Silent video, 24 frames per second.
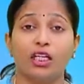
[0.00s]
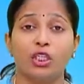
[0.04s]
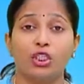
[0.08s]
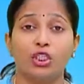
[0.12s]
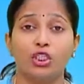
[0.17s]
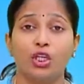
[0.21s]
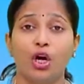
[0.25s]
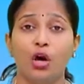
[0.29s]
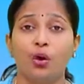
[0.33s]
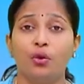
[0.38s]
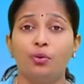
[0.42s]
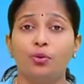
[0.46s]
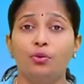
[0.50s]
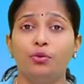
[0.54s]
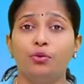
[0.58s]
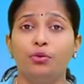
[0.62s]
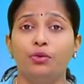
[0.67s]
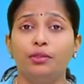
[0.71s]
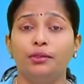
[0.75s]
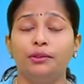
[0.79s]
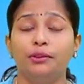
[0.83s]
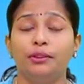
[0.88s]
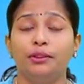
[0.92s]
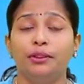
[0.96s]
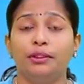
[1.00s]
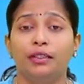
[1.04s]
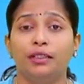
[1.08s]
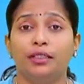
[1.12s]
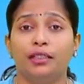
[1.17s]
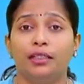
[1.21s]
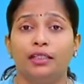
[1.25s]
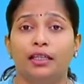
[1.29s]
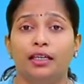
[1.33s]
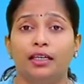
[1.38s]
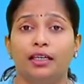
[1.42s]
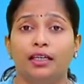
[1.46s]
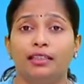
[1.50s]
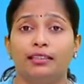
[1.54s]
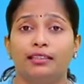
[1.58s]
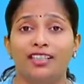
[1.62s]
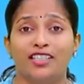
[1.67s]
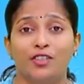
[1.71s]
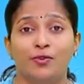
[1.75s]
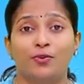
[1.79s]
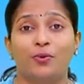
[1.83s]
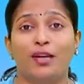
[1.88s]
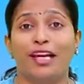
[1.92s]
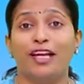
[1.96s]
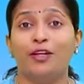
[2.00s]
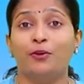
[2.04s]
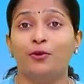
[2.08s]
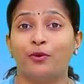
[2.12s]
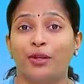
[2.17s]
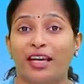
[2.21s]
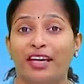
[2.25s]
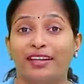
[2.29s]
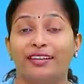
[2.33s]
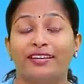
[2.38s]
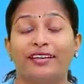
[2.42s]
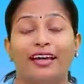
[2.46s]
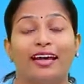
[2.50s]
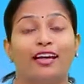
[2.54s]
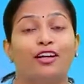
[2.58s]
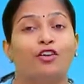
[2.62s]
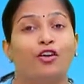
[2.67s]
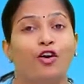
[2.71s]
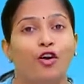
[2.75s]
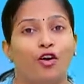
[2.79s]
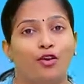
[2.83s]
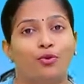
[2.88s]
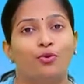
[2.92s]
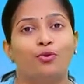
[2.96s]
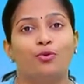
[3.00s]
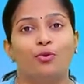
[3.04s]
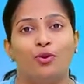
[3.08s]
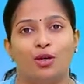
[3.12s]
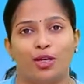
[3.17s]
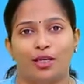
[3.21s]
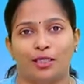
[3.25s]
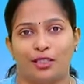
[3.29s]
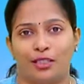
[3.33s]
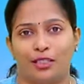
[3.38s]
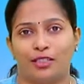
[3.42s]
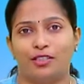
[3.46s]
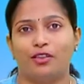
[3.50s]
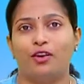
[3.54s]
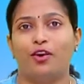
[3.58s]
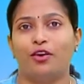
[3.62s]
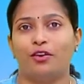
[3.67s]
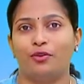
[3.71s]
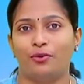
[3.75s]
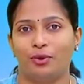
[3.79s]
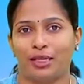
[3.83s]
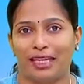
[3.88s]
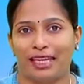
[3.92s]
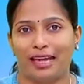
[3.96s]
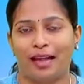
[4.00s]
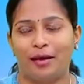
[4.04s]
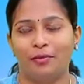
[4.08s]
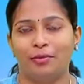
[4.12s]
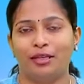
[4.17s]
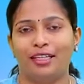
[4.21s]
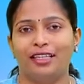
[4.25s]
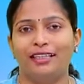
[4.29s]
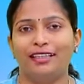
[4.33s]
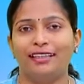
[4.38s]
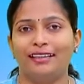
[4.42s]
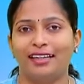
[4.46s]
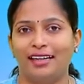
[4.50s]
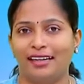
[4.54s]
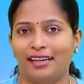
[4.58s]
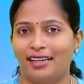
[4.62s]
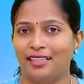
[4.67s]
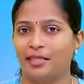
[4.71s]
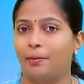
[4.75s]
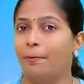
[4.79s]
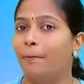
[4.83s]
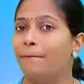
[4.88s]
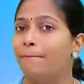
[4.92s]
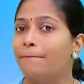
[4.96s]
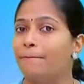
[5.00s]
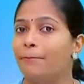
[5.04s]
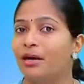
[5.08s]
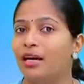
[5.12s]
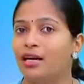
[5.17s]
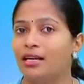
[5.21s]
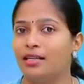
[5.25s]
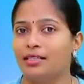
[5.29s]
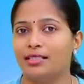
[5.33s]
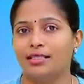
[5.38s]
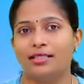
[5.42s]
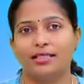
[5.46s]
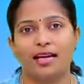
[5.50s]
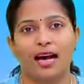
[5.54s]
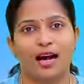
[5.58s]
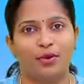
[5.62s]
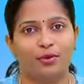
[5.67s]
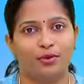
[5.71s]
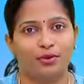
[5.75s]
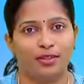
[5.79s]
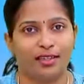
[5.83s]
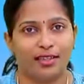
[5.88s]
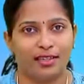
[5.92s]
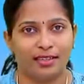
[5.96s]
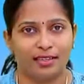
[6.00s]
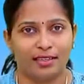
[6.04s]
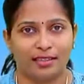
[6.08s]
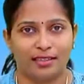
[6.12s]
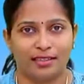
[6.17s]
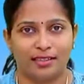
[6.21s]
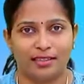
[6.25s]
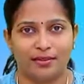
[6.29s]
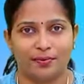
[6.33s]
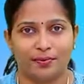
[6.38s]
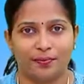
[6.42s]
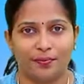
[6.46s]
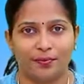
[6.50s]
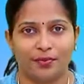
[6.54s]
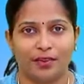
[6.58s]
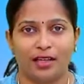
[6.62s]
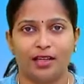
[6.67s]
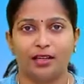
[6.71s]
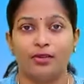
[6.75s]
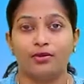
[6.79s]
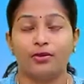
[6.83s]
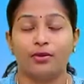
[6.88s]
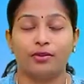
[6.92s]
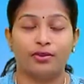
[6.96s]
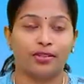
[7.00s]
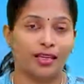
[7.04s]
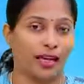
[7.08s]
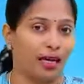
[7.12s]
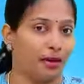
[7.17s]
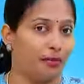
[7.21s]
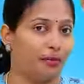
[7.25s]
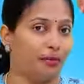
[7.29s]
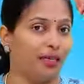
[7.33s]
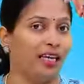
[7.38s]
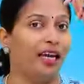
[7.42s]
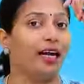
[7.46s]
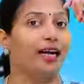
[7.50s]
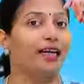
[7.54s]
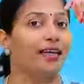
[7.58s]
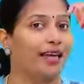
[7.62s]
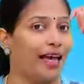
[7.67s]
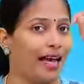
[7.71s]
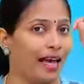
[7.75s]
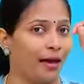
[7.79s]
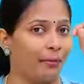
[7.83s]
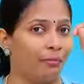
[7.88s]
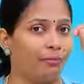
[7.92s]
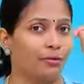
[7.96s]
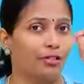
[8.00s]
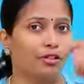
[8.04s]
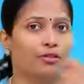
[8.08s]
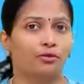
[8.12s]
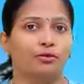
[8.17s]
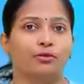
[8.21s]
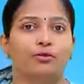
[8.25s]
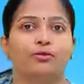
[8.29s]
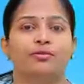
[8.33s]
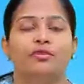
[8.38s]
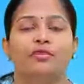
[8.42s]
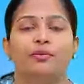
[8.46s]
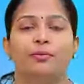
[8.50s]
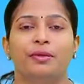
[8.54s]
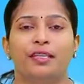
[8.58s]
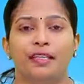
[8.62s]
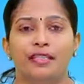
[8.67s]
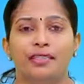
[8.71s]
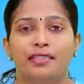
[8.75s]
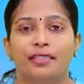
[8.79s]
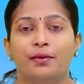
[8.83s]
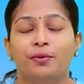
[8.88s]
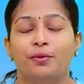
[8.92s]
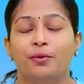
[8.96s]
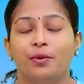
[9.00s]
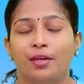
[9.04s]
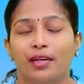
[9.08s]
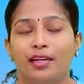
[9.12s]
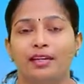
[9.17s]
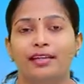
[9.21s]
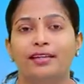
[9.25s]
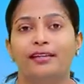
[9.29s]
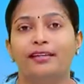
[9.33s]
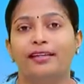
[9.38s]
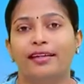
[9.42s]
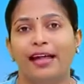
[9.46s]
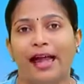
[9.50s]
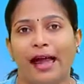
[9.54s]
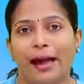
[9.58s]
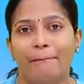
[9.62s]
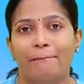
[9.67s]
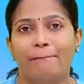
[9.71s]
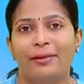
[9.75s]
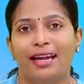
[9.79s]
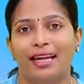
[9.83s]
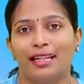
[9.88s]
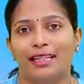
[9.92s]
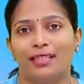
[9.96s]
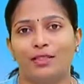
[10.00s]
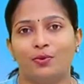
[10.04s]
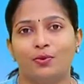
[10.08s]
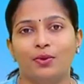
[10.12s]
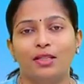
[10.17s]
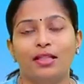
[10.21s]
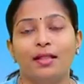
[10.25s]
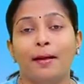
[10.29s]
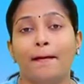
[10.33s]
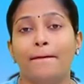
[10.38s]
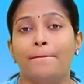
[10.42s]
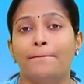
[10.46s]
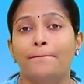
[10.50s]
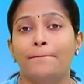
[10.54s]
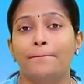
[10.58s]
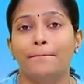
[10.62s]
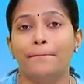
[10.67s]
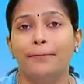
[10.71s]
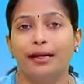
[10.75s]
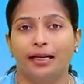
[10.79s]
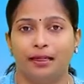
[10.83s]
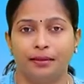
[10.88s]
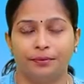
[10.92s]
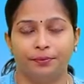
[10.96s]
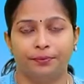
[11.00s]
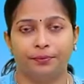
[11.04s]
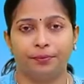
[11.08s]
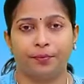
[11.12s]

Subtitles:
So this way you can get a lot of words, lot of vocabulary that has P sound in it. So it can be a cap too, because the word cap ends with P.